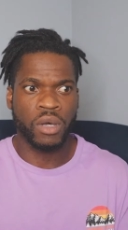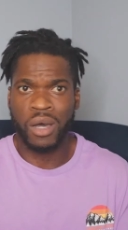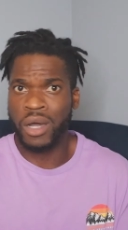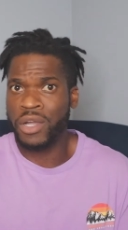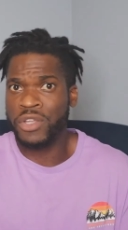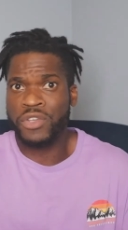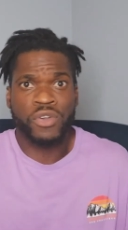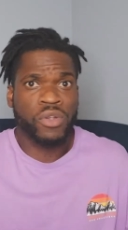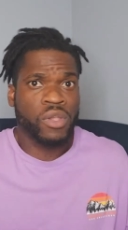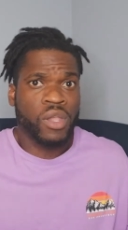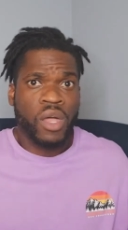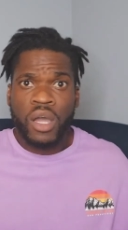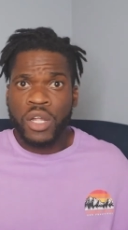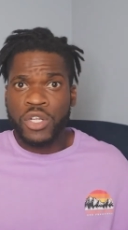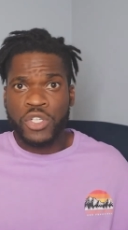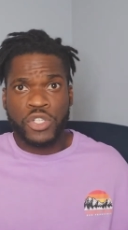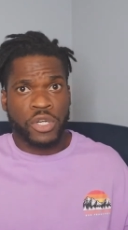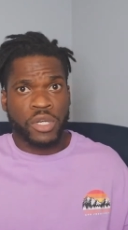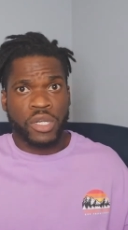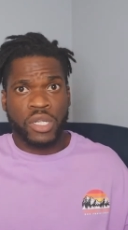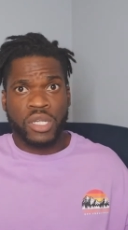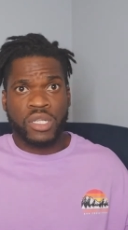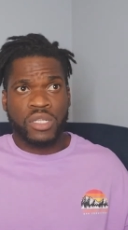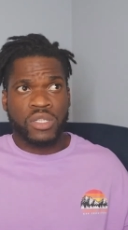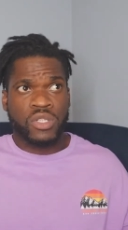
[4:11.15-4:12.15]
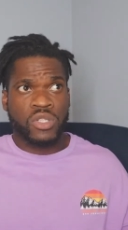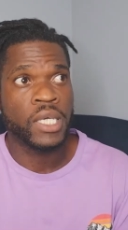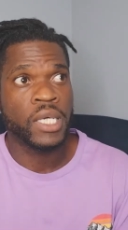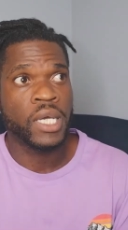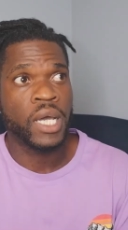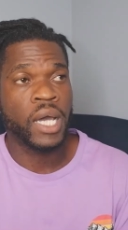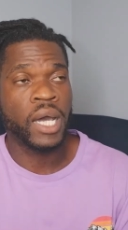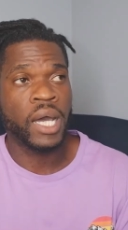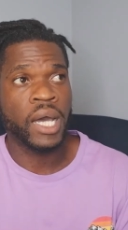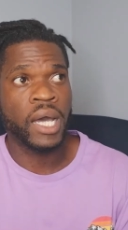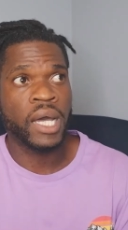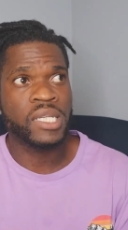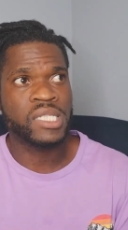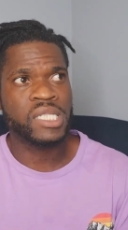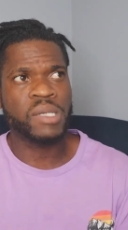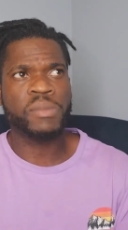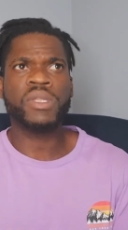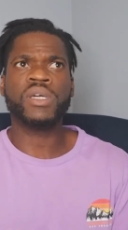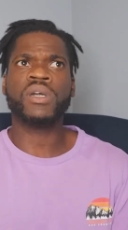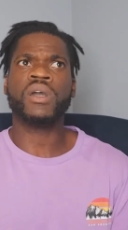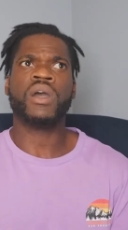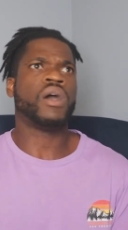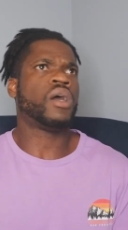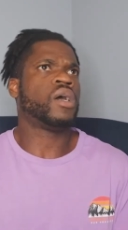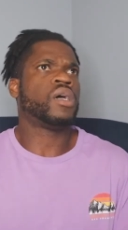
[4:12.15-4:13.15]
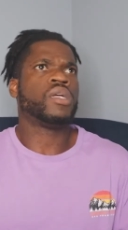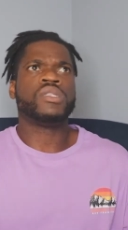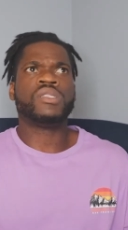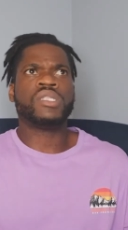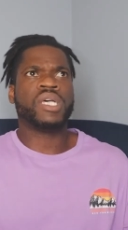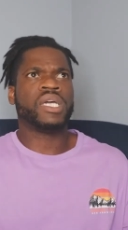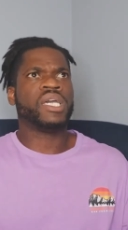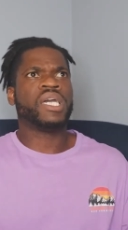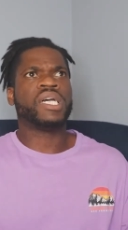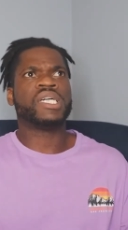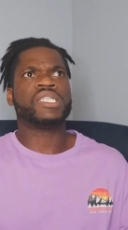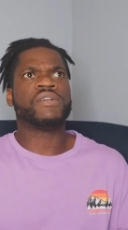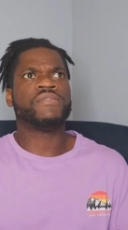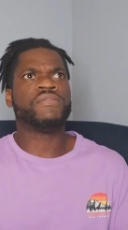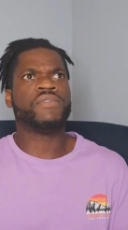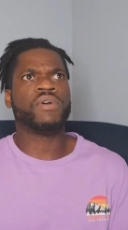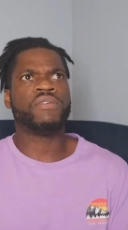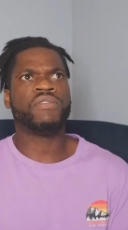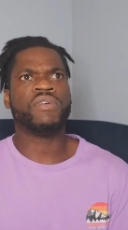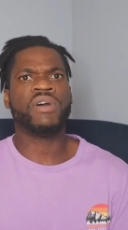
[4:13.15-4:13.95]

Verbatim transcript: on your lock journey. Uh, some of the cons, I guess, of,